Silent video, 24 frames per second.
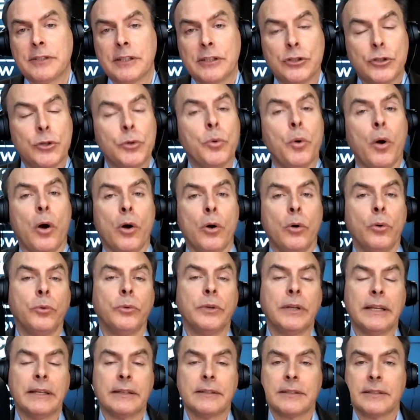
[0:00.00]
that you
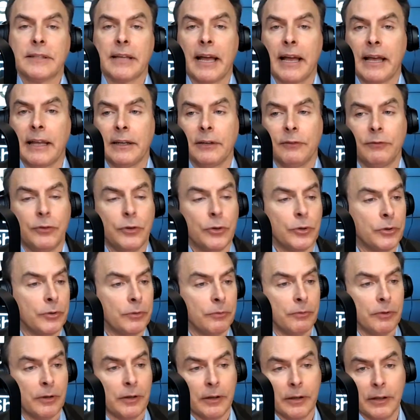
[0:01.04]
own inside of
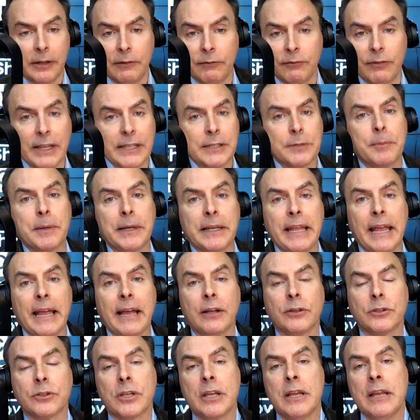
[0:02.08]
your investment
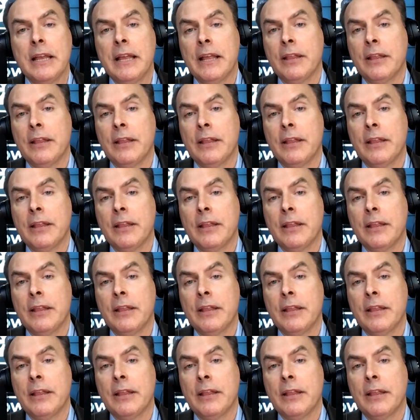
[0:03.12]
accounts,